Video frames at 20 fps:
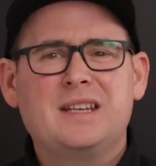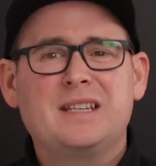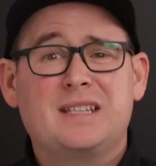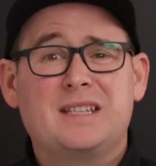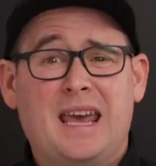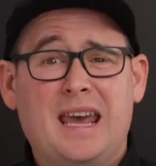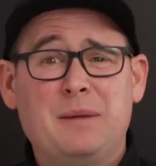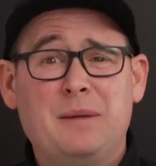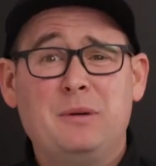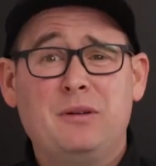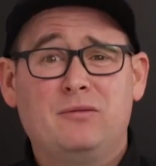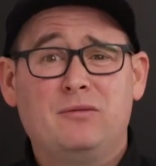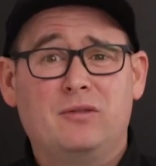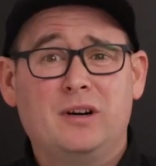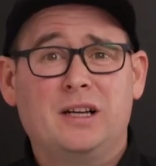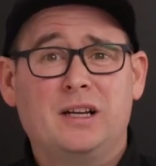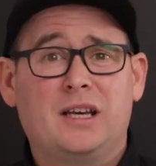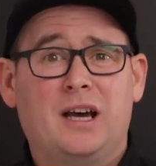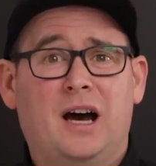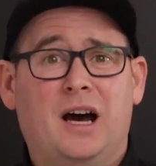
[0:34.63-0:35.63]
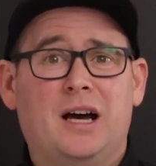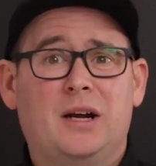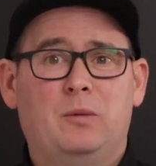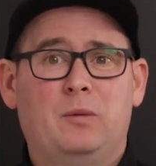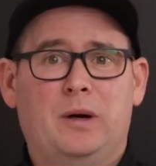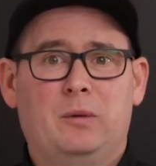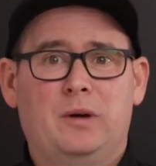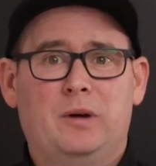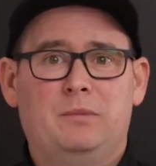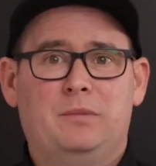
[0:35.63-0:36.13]
This can be really hard
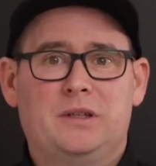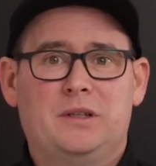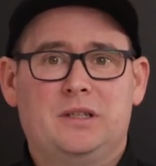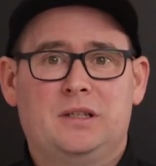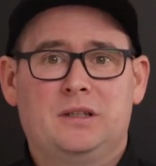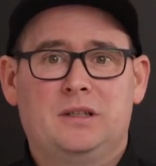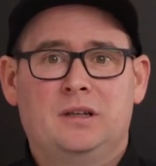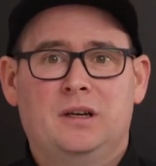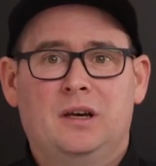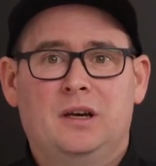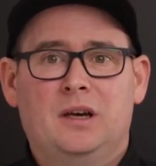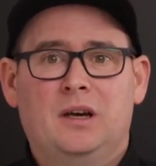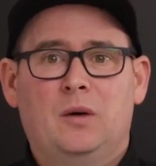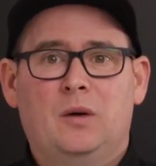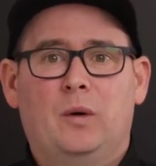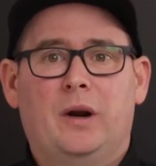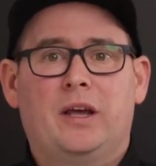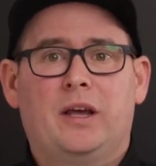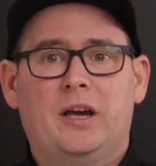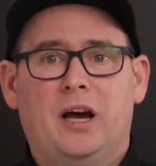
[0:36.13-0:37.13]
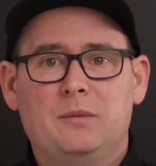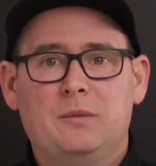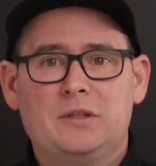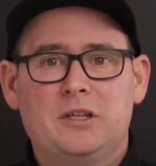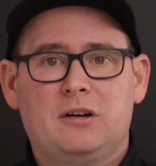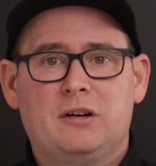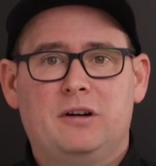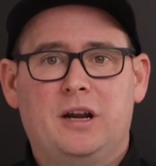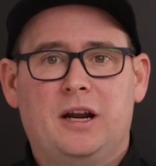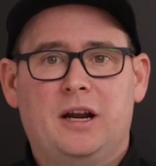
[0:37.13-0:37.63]
when we're busy. When it comes
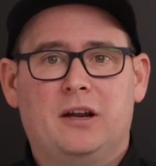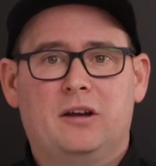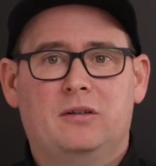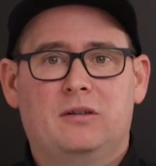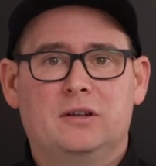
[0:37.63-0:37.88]
to creating